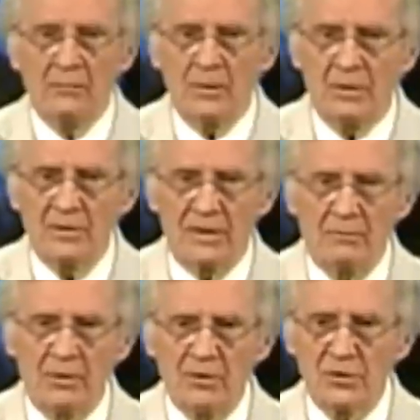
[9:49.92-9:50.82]
because
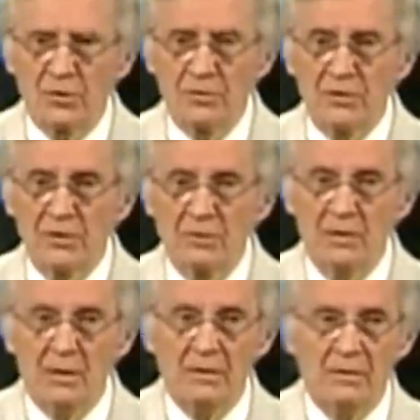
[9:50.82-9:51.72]
I'm going to show in just a
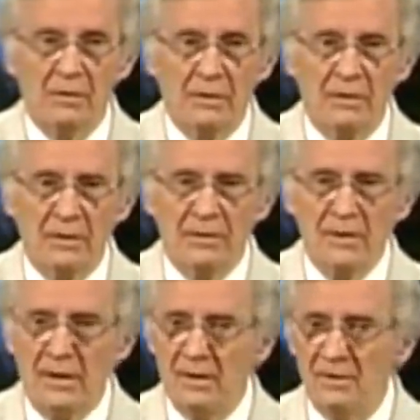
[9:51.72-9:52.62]
minute that in
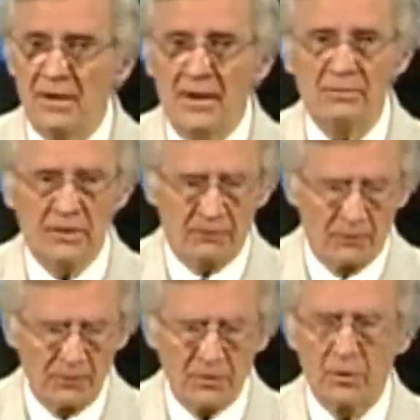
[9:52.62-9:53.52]
the end times, and I've
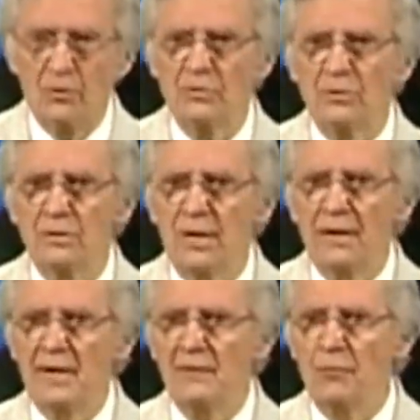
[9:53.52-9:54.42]
already told you,
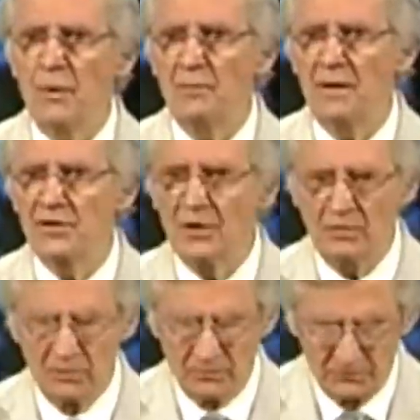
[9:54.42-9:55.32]
I gave away my
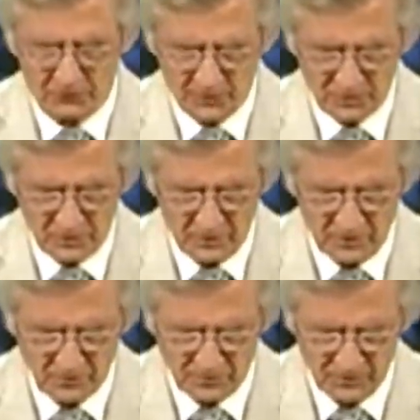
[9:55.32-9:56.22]
secret before I
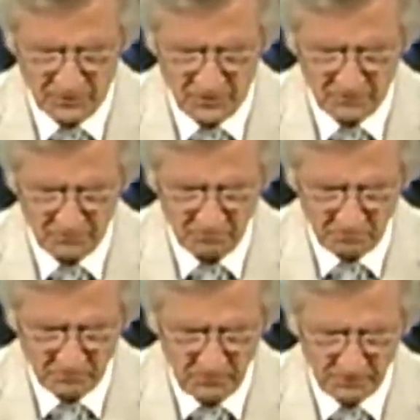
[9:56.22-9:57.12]
started to preach.
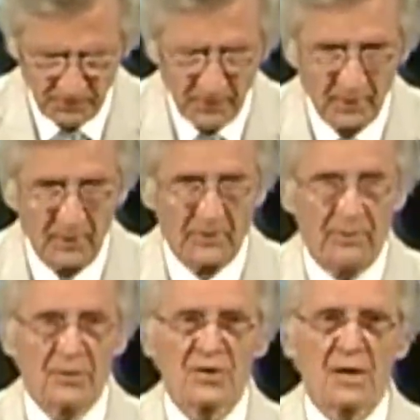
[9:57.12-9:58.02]

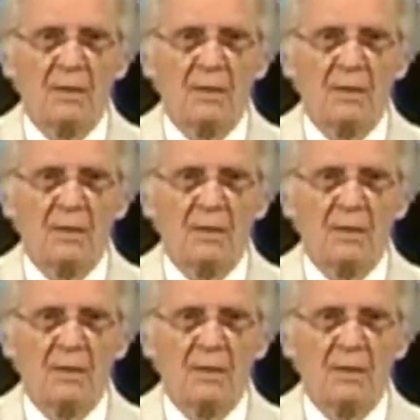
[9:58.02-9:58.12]
There's